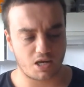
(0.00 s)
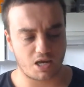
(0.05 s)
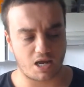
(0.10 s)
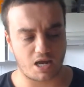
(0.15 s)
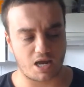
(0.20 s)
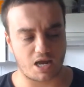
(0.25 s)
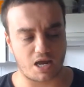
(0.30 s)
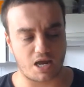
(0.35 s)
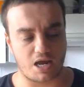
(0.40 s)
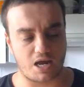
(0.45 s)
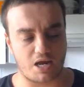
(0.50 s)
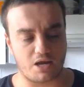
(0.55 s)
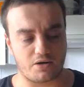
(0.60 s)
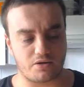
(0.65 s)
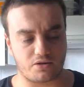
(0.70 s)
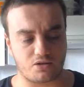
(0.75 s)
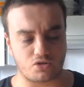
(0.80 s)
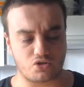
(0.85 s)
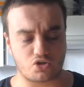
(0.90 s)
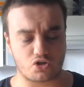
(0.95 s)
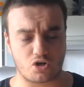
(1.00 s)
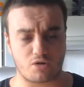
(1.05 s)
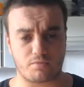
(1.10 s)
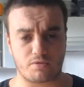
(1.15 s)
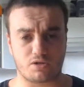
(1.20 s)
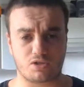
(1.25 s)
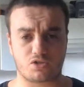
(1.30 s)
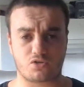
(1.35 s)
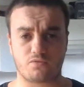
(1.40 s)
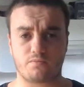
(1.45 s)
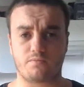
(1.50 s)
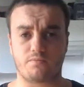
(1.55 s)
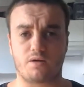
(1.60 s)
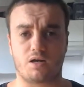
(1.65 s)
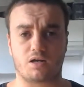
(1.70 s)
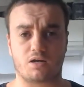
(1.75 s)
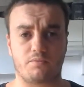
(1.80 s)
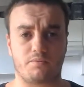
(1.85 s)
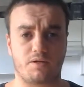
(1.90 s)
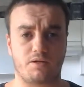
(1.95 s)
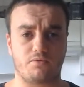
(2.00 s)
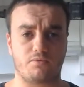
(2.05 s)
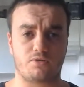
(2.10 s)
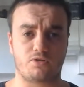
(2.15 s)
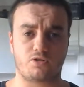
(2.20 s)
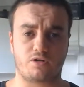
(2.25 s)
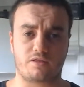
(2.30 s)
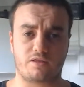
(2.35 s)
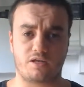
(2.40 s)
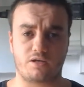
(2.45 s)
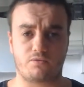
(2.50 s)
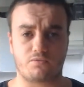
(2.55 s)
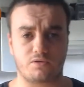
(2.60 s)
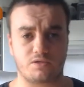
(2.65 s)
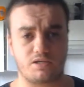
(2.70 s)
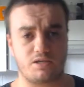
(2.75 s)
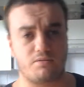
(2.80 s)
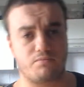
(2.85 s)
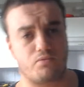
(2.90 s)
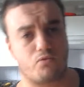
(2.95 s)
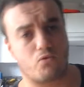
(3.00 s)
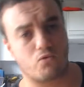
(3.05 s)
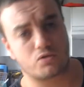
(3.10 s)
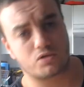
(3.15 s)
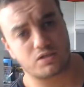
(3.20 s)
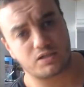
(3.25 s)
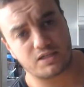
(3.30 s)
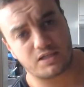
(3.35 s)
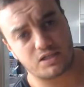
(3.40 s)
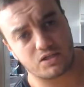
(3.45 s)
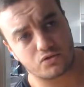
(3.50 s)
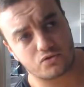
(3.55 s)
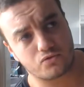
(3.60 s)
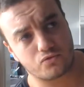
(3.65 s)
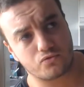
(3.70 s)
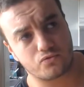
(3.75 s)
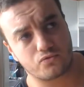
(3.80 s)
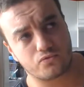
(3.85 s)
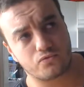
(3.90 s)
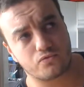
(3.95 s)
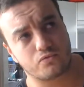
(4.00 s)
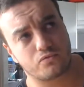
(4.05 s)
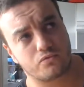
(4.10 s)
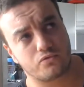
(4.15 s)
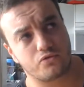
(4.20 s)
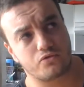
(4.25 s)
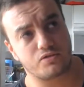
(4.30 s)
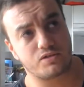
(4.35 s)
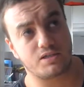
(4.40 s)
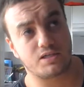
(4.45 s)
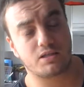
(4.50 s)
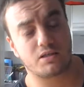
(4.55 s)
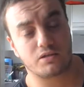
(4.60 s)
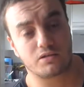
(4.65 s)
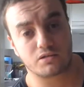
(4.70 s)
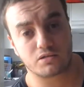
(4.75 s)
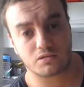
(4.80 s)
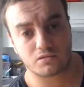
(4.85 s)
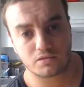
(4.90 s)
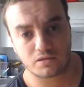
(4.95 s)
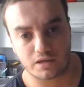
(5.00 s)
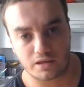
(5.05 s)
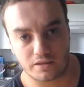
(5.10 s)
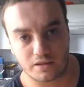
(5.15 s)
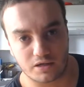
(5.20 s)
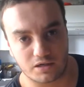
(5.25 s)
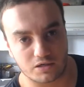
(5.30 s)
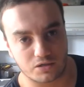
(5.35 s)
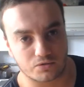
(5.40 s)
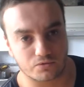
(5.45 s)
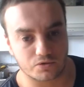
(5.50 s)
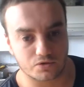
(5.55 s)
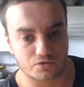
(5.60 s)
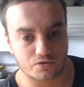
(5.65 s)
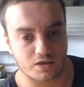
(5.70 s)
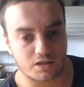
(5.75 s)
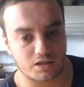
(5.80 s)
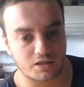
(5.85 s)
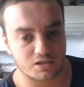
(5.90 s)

and the German supermarket beer, which I think was imported into New Zealand and then into Australia.